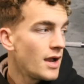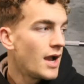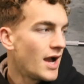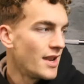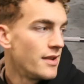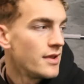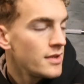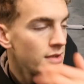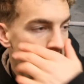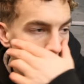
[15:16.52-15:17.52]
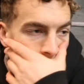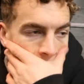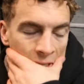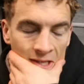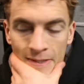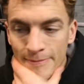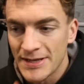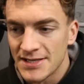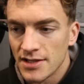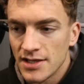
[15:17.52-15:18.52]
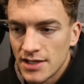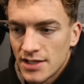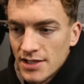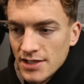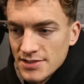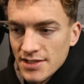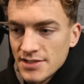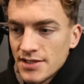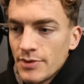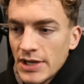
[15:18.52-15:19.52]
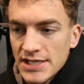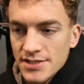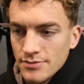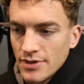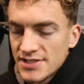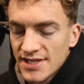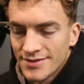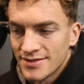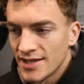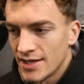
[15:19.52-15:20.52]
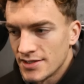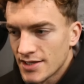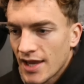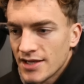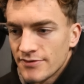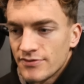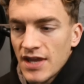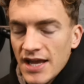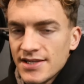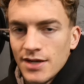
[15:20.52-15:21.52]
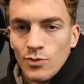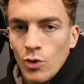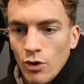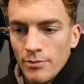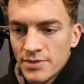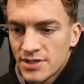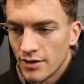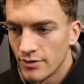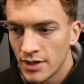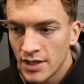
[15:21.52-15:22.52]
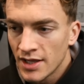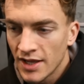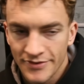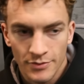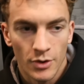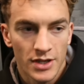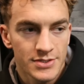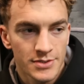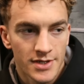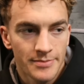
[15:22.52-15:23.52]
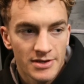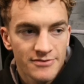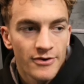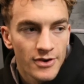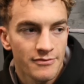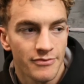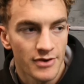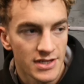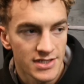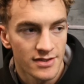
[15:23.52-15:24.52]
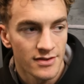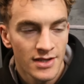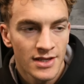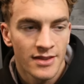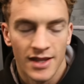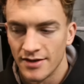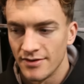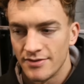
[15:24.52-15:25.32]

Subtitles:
And basically it's literally what it is, what it says on the tin, it's a case of getting warm. So if you walk into a gym and it's fucking freezing, then